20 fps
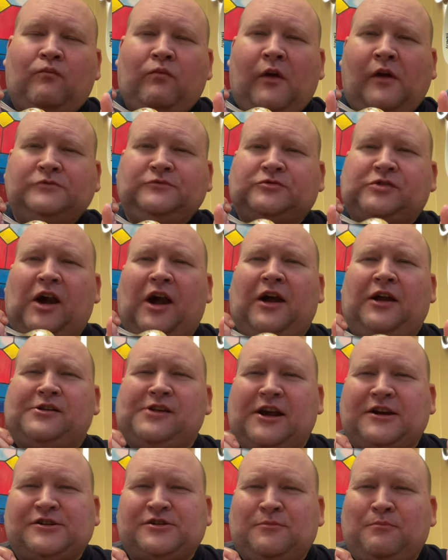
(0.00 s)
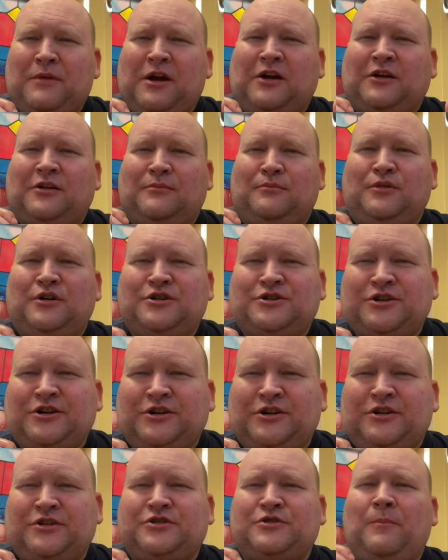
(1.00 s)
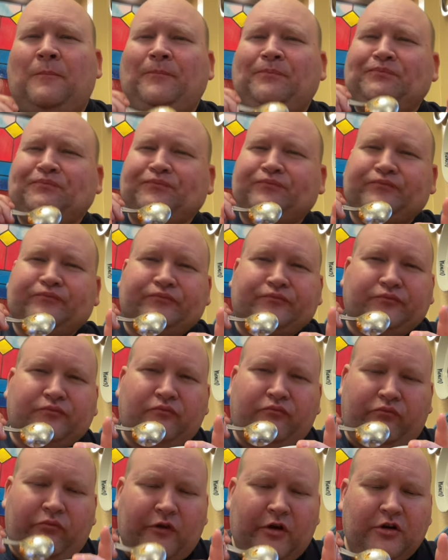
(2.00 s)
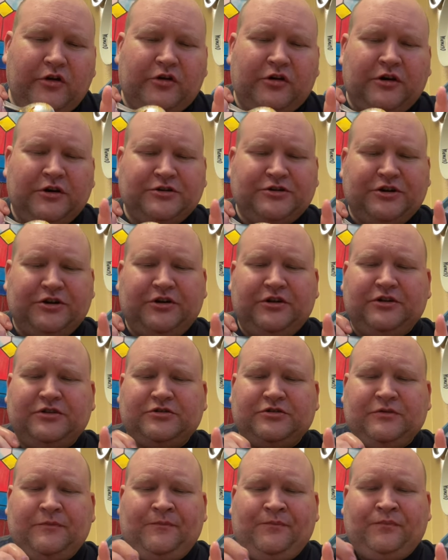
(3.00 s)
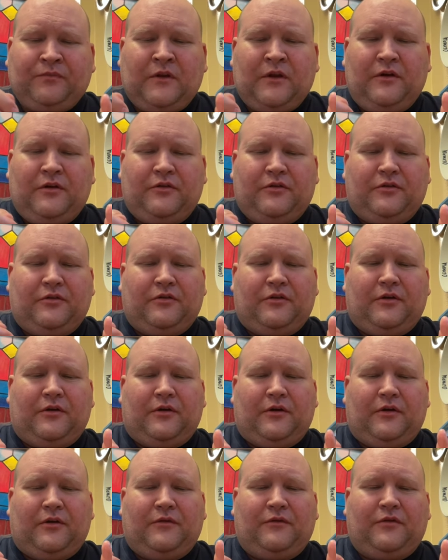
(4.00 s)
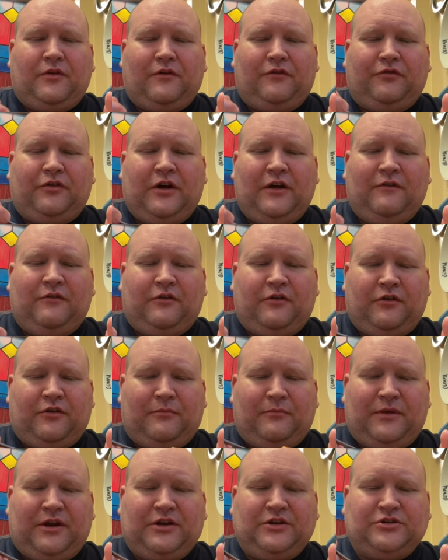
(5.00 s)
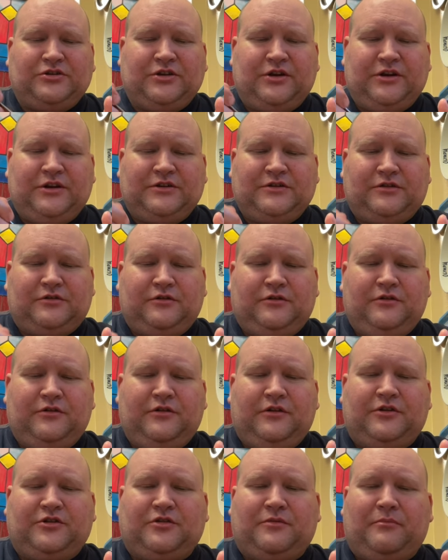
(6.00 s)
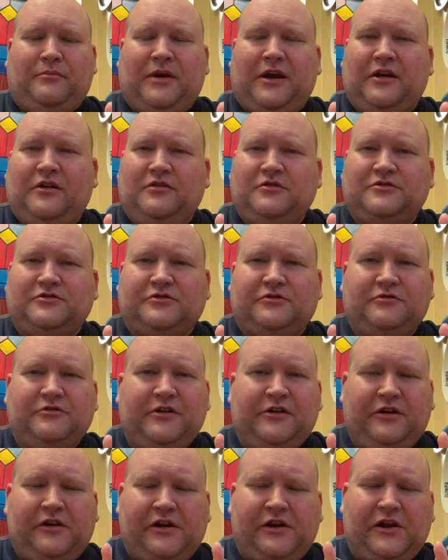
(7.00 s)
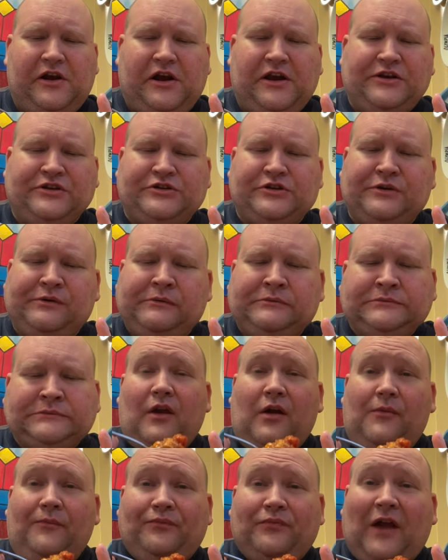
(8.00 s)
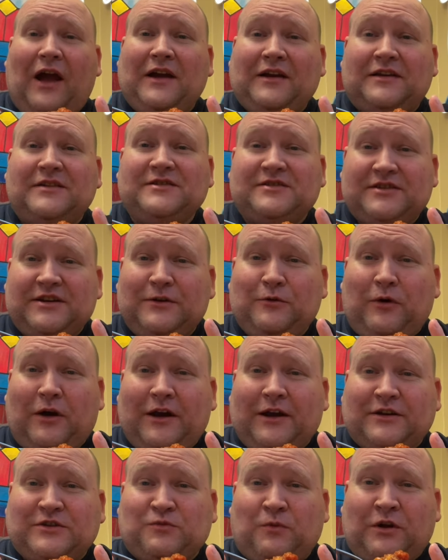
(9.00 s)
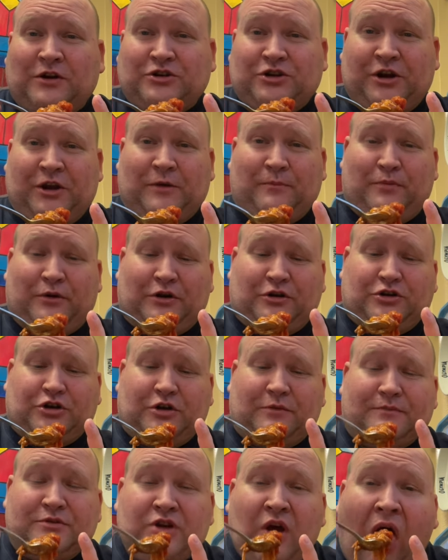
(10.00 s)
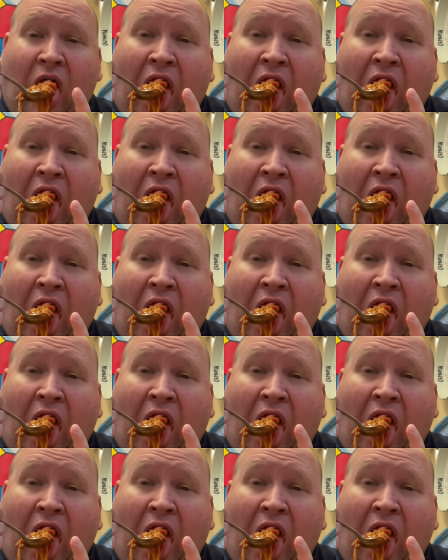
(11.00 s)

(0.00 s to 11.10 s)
It's got a nice amount of mushiness, crunchiness. The flavor of the meat shines through. The tomatoes are really nice. I can see why it's won championships.